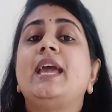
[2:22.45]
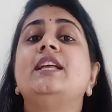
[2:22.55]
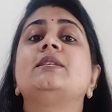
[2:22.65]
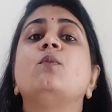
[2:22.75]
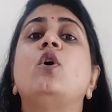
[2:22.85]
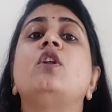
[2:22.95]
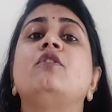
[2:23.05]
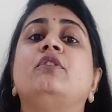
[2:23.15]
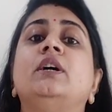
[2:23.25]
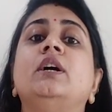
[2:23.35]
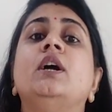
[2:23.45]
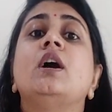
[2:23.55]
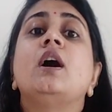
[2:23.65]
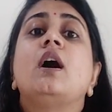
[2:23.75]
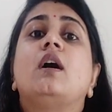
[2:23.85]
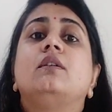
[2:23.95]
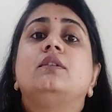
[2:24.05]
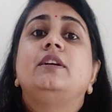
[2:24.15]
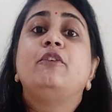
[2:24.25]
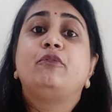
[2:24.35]
it's more of
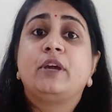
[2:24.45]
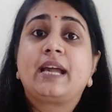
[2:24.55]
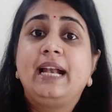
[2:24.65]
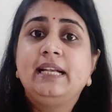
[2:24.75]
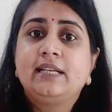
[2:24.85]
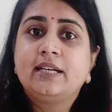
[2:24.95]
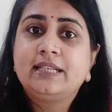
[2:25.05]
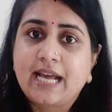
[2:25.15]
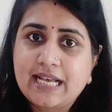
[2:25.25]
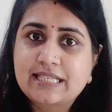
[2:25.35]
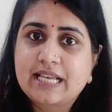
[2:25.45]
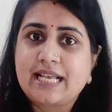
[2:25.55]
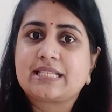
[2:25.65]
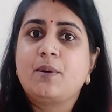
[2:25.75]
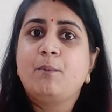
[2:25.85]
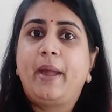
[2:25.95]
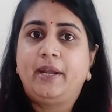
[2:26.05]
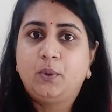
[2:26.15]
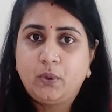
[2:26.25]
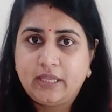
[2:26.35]
a difficult task as
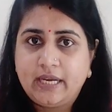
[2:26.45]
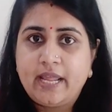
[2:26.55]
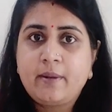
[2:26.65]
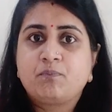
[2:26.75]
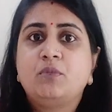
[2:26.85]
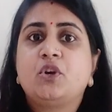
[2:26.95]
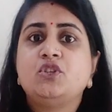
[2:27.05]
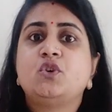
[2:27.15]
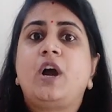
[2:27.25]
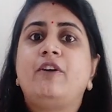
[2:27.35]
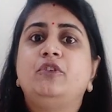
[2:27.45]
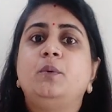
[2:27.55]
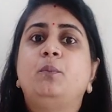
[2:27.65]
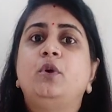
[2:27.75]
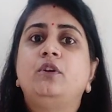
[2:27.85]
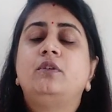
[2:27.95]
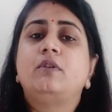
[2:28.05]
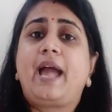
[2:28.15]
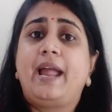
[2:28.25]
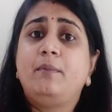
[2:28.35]
compared to reading, because you have to put
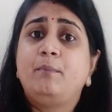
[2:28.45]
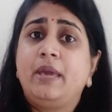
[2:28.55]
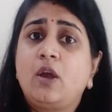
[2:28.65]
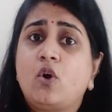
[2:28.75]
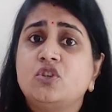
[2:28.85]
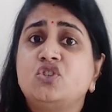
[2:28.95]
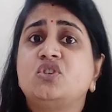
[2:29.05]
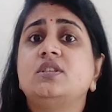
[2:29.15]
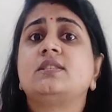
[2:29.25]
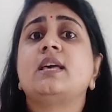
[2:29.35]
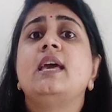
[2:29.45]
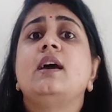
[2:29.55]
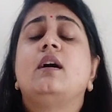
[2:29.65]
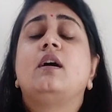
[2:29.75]
and be conscious